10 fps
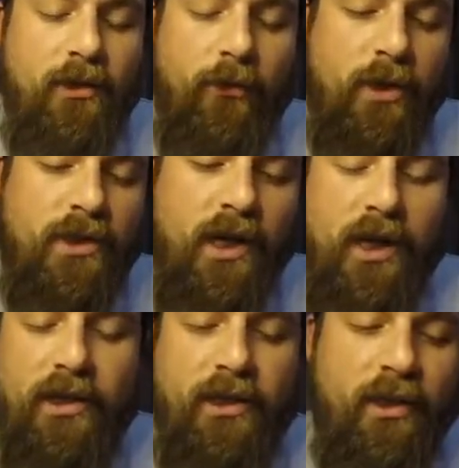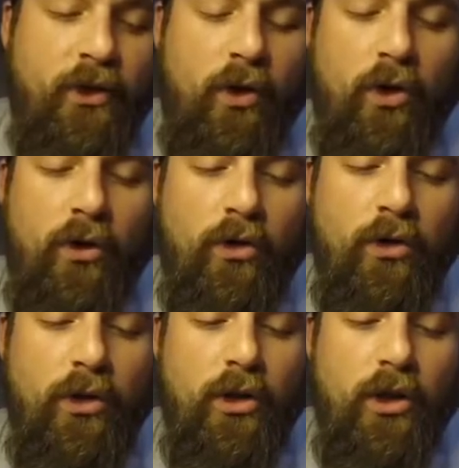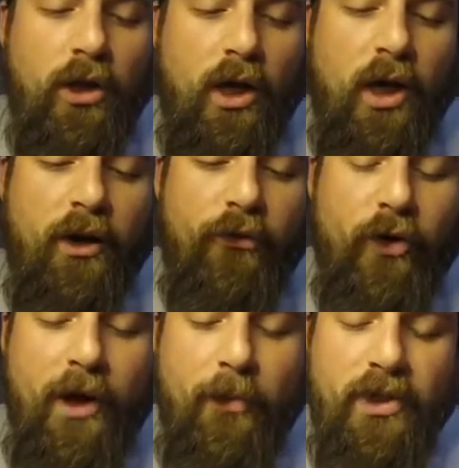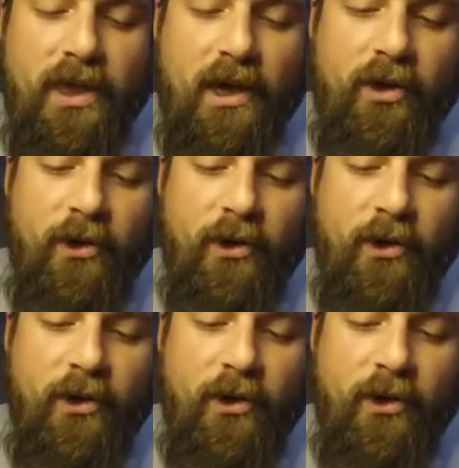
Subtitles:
once I got the whole frame put together,